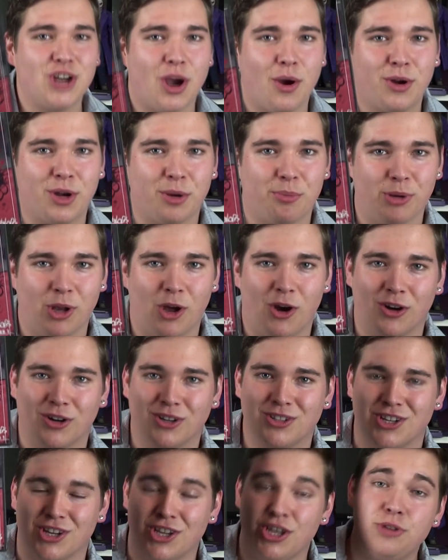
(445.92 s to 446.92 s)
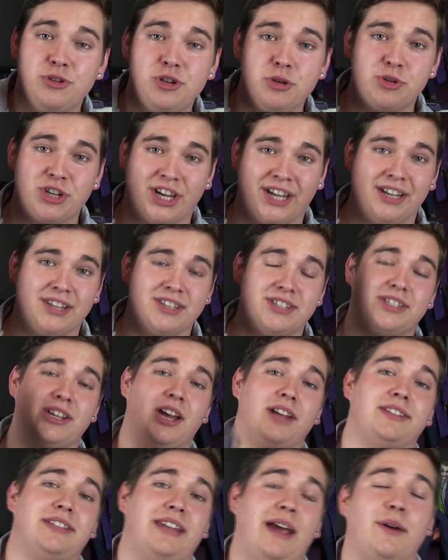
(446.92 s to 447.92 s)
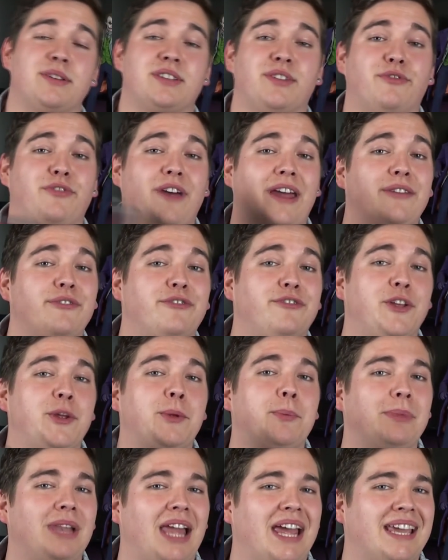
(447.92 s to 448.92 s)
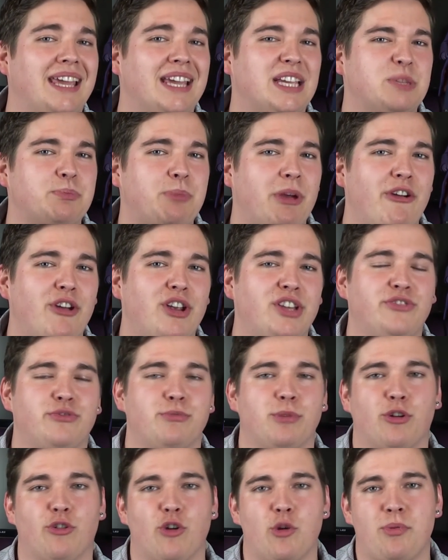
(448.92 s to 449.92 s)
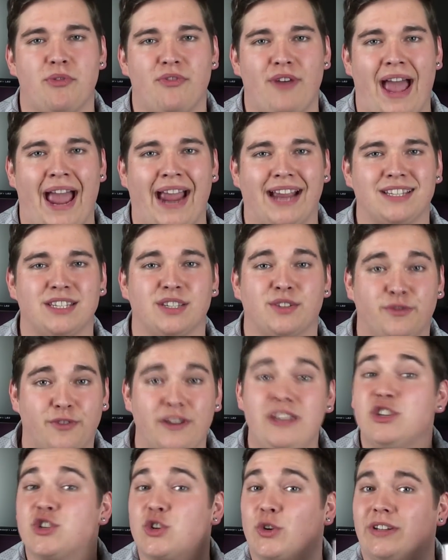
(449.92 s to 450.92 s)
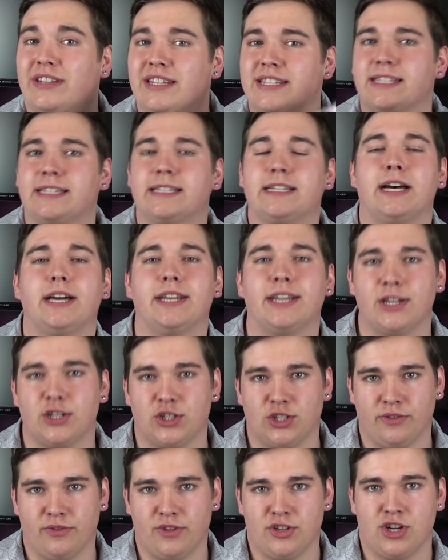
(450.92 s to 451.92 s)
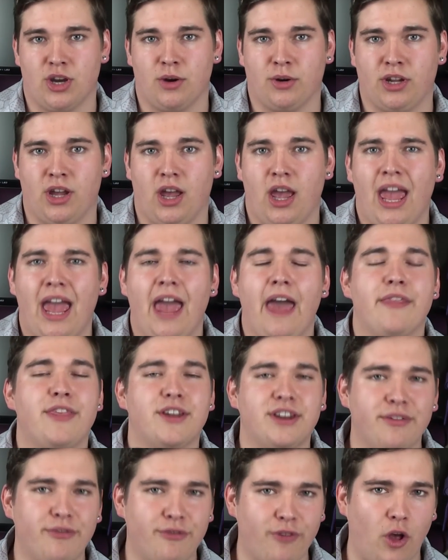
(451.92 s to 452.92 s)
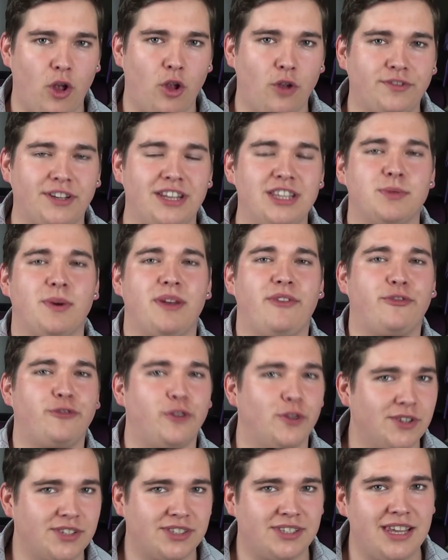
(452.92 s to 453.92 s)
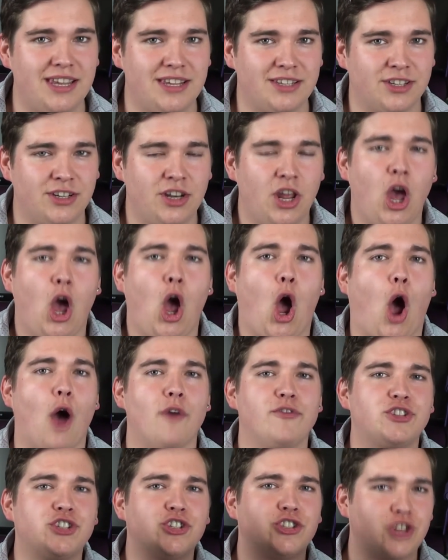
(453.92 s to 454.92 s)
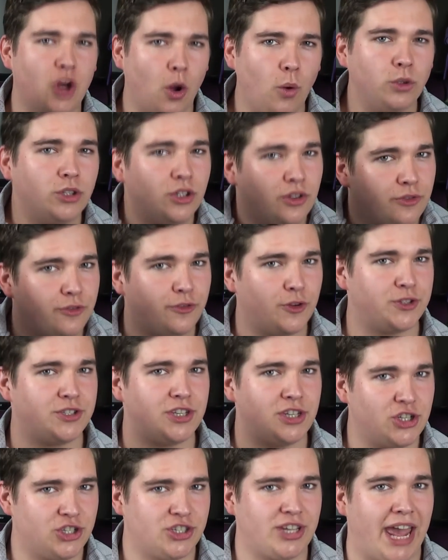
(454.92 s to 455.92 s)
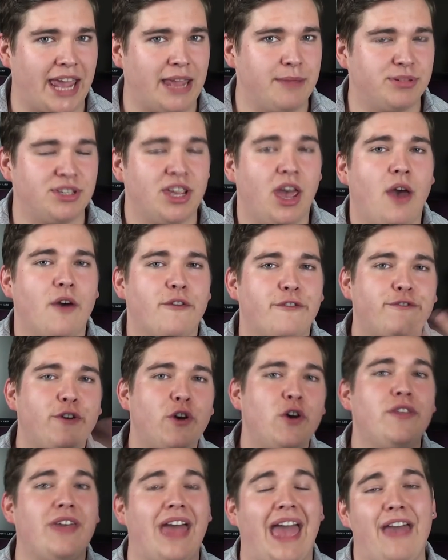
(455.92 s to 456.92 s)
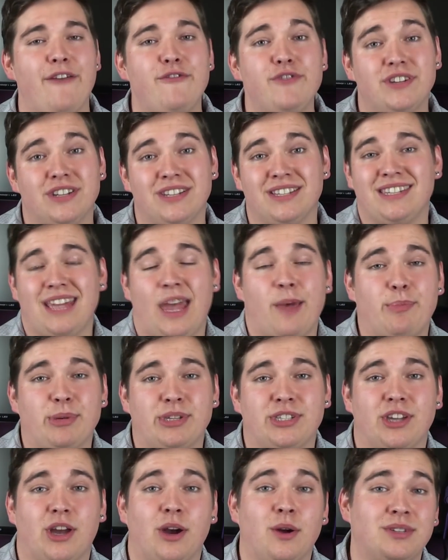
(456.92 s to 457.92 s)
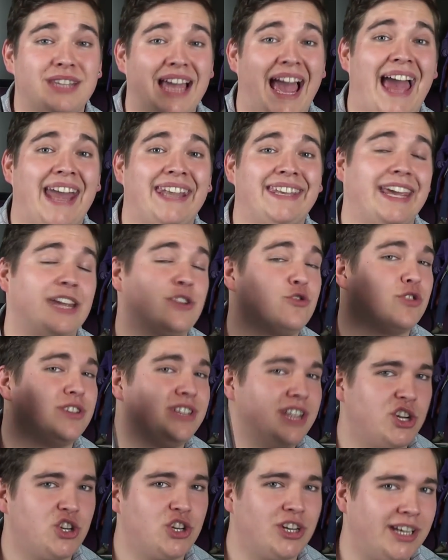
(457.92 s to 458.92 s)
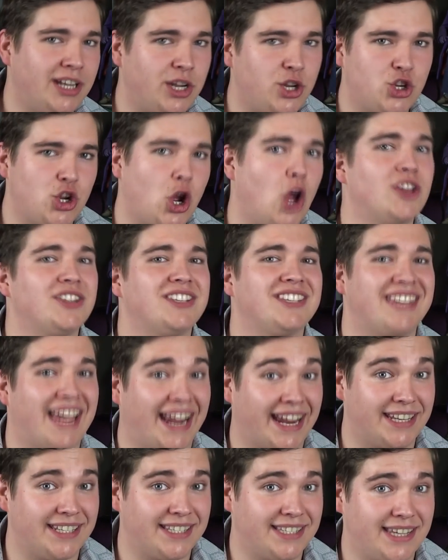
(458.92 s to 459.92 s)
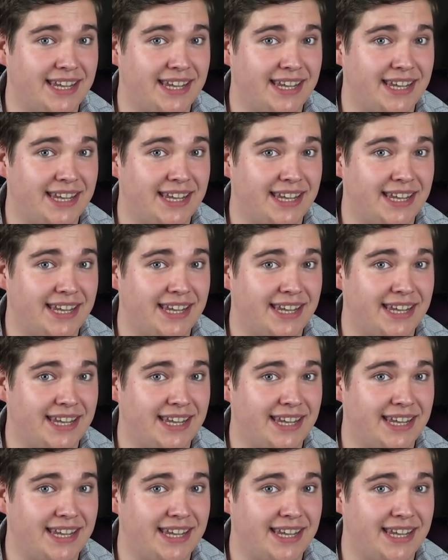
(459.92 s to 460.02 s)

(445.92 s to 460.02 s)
Joker Blogs, a YouTube channel that started out as a fan film-like experience from a group of actors featuring this incarnation of the Joker that evolved into a full season of stolen footage tapes, further evidence episodes, and a traditionally shot second